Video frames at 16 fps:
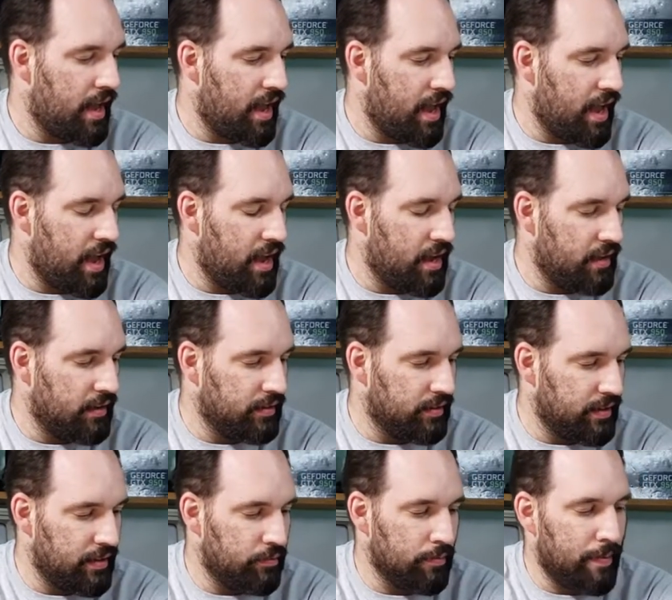and
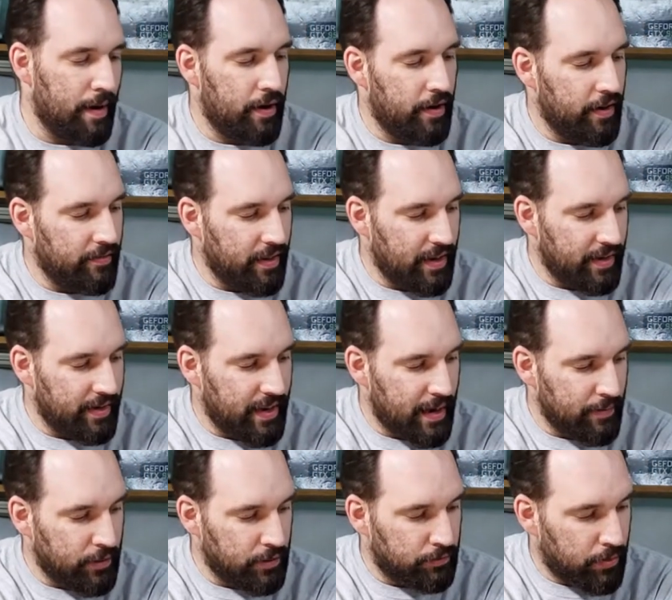the repairing of any
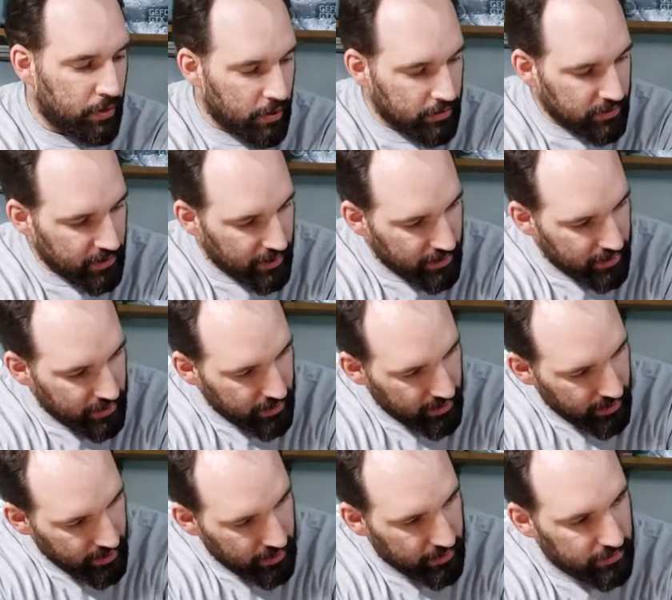damaged parts like
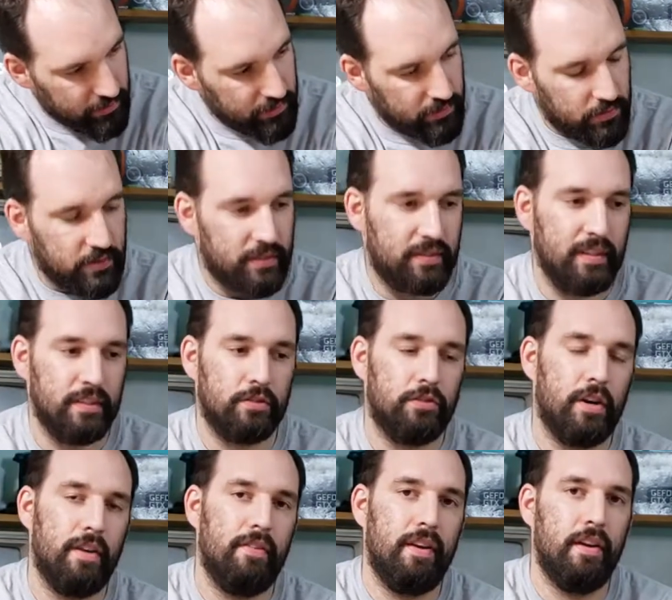the disk
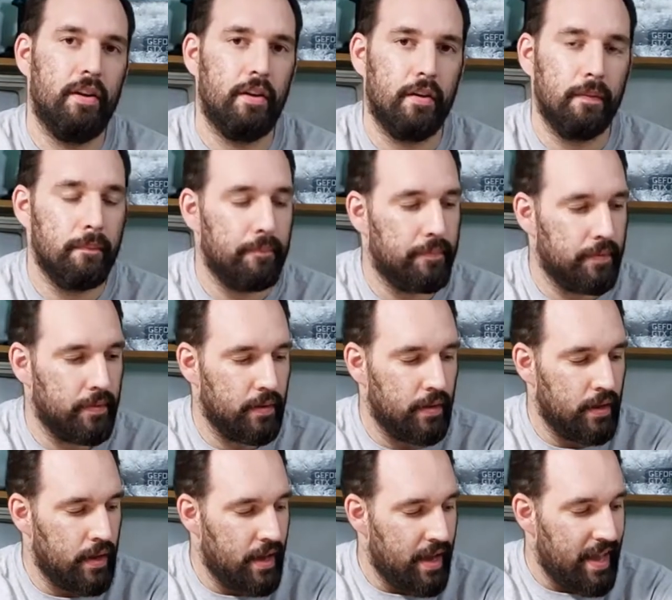drive here.
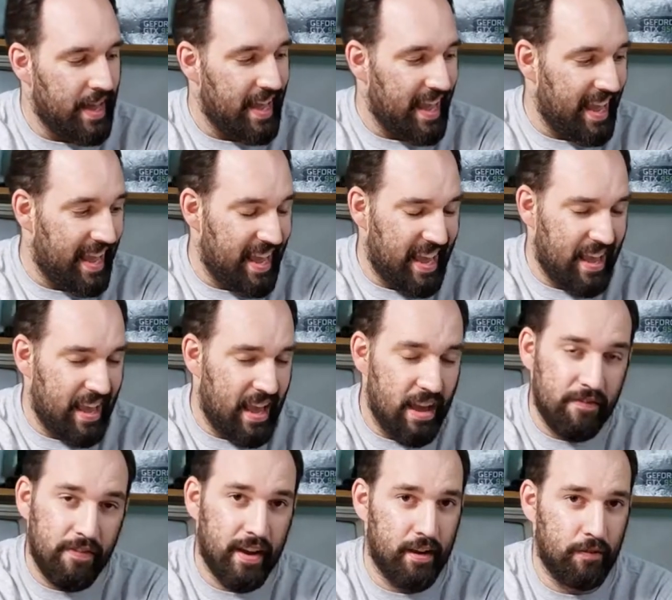
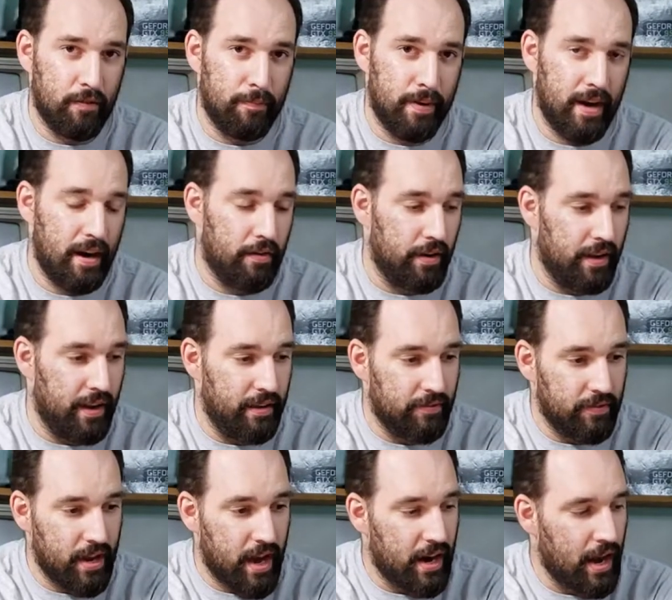If I can repair it.
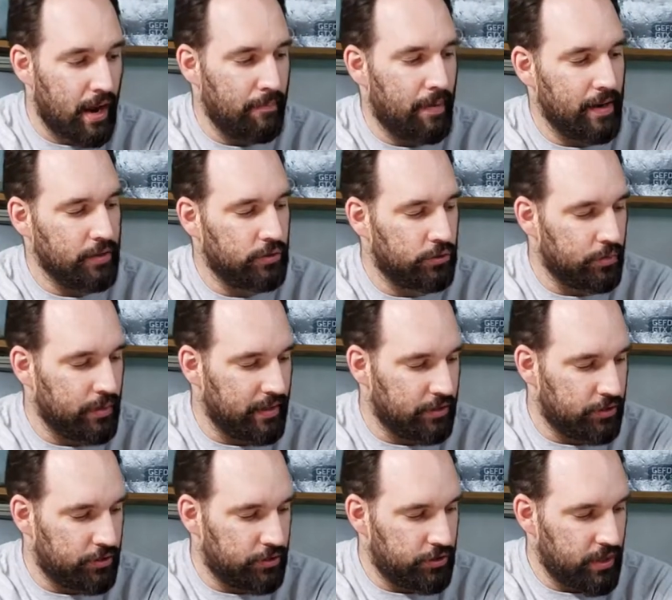If not, I might
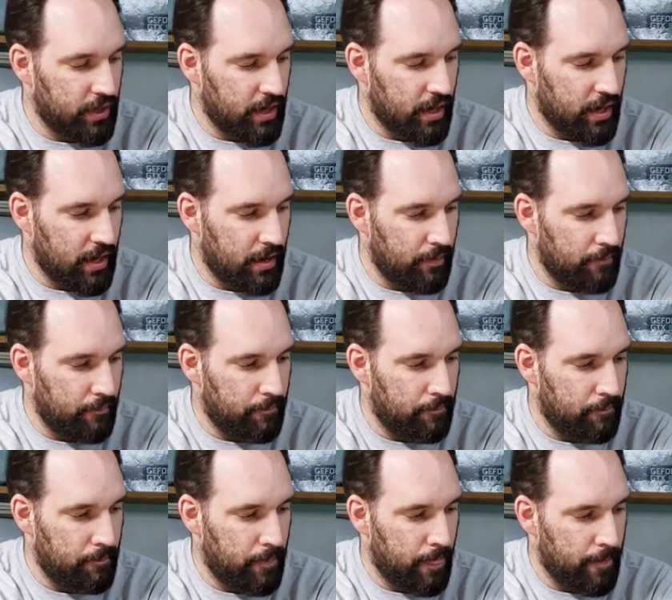switch, I
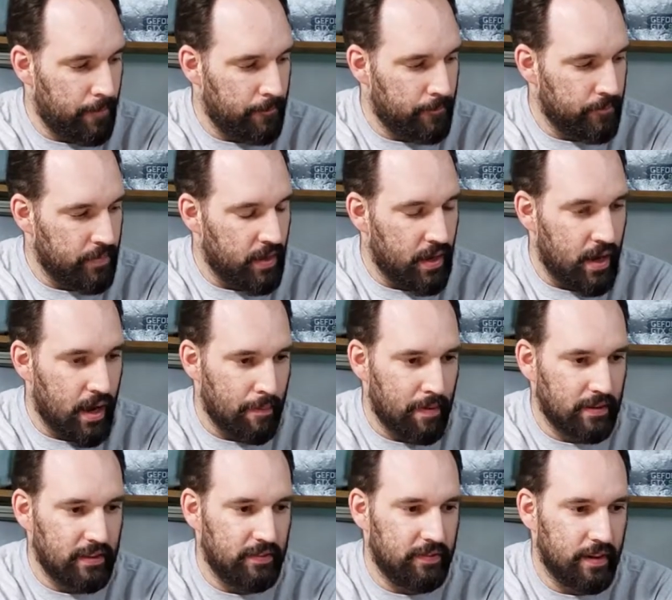
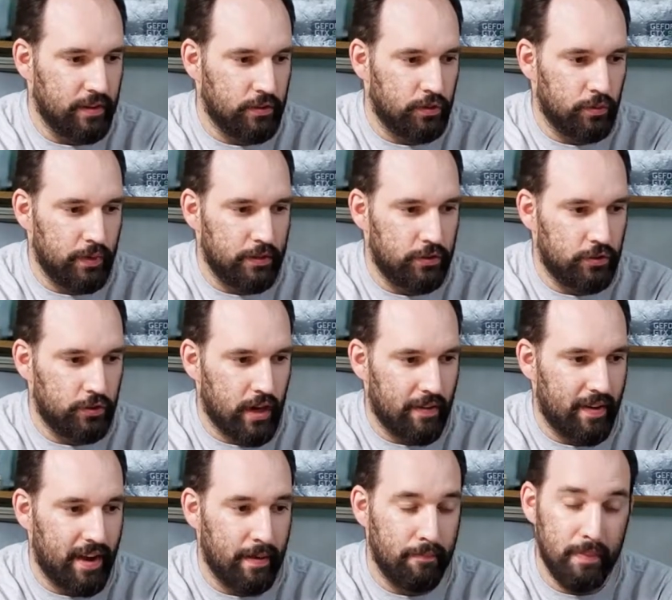might see if I can switch
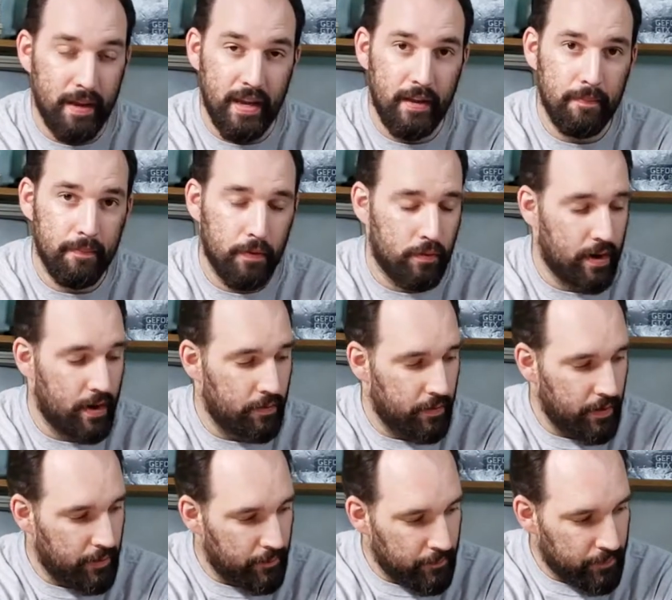drive A and B around.